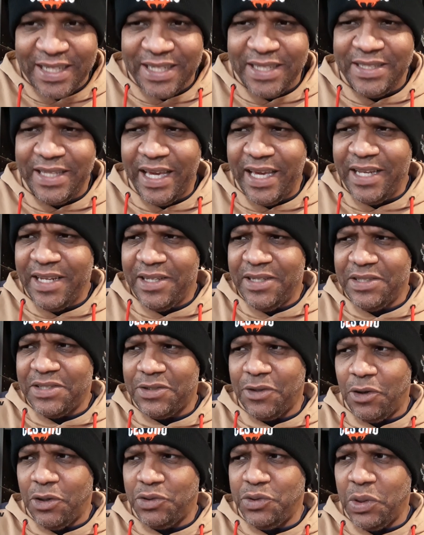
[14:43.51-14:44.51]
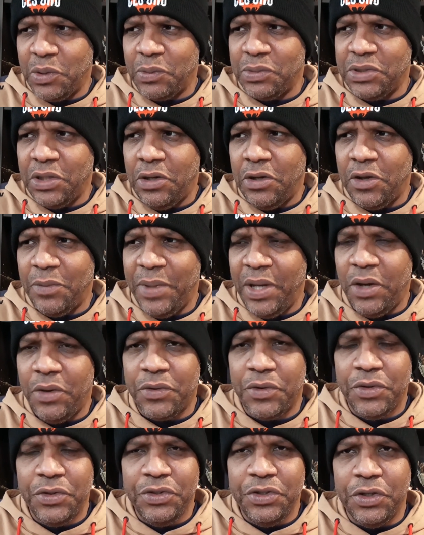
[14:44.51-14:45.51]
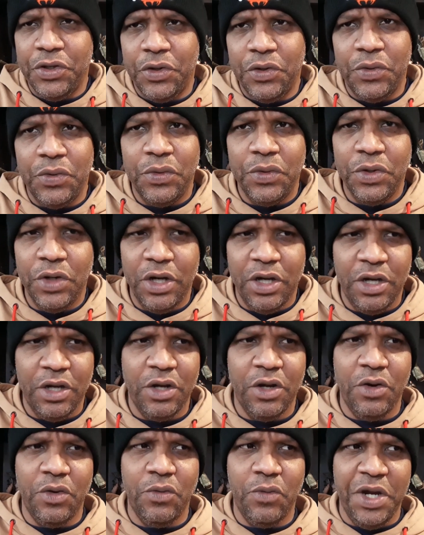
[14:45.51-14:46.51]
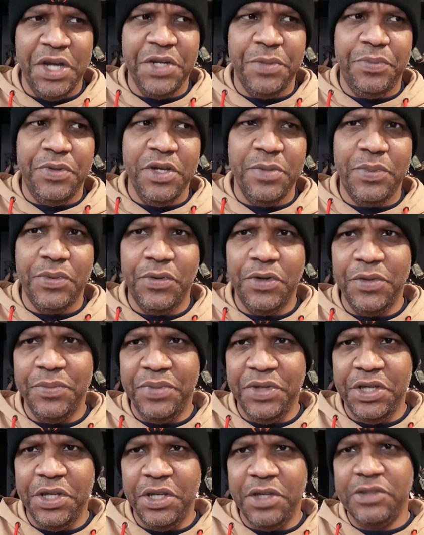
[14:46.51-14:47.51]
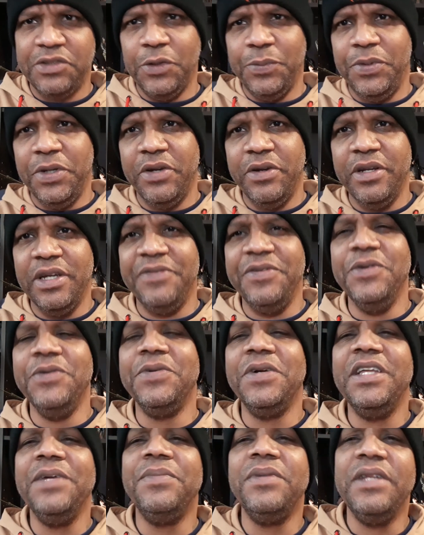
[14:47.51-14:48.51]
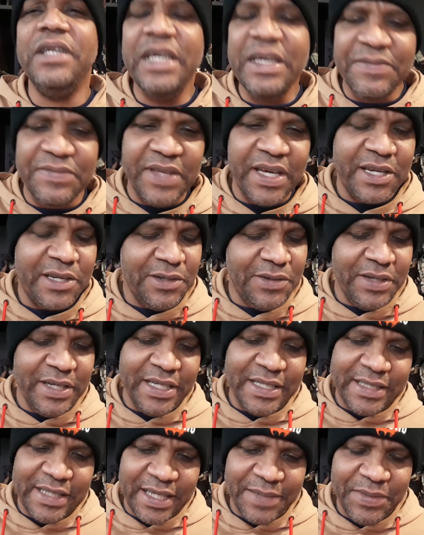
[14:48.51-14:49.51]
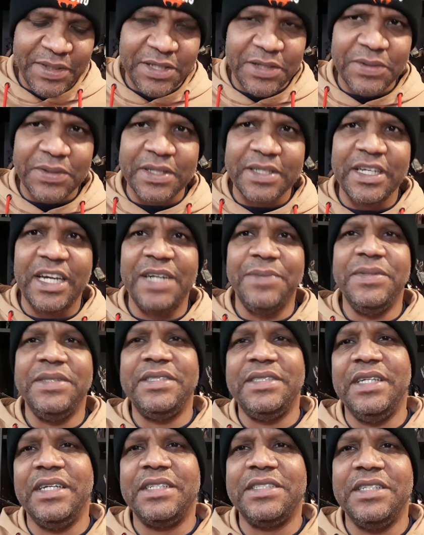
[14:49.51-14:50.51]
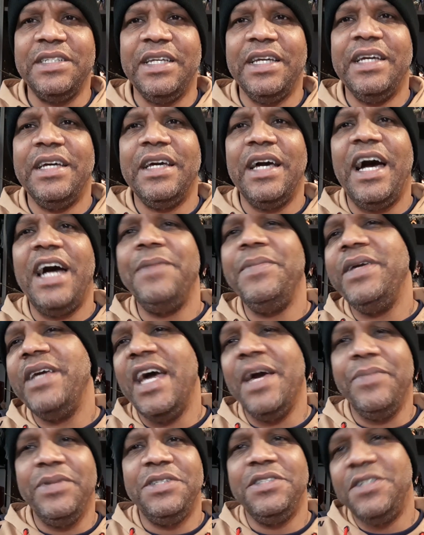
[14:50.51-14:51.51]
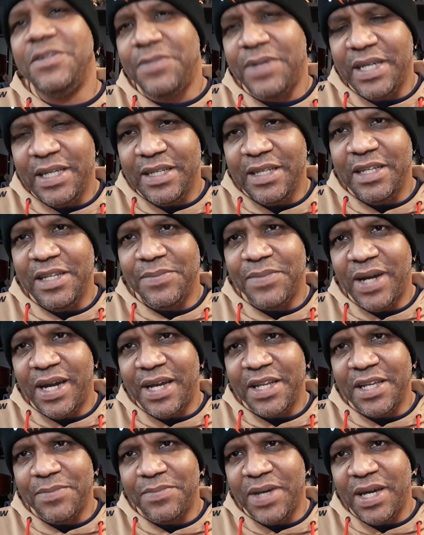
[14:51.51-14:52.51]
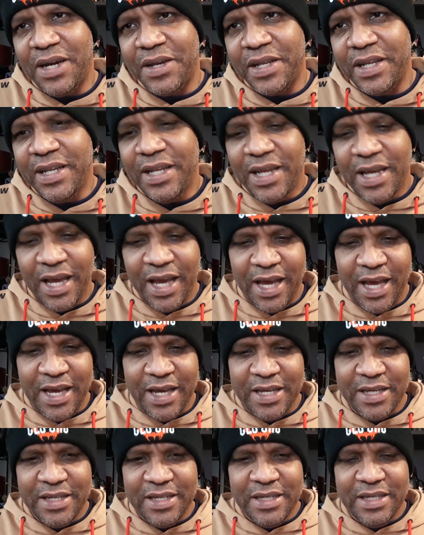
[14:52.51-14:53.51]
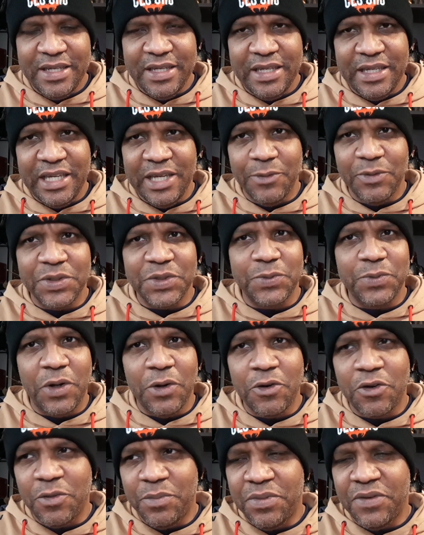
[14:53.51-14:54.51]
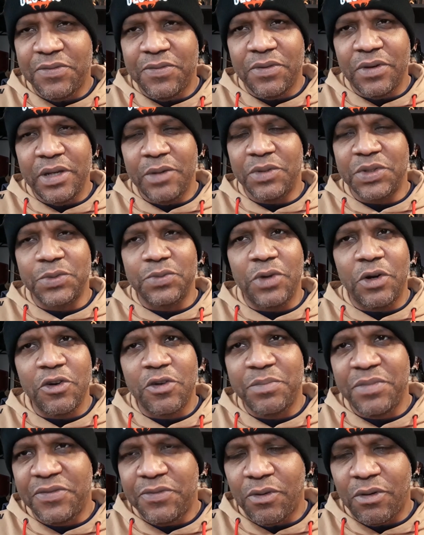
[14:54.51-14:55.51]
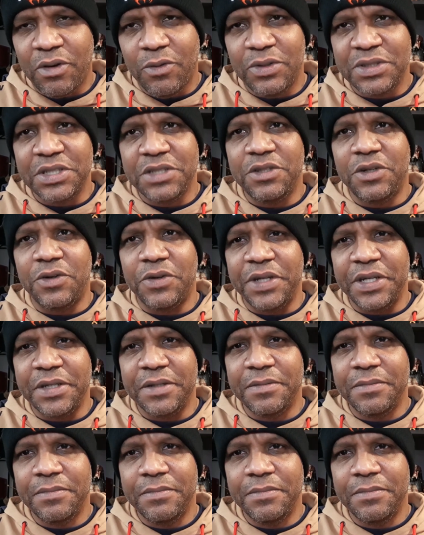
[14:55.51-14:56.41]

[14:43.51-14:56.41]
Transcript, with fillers: that Star Trek was all about, you know, uh, white people and being superior. If you really believe that, go ahead and let me know in the comment section. I'd be happy to debate anybody about it. Uh, it was woke before it was woke before it was annoying.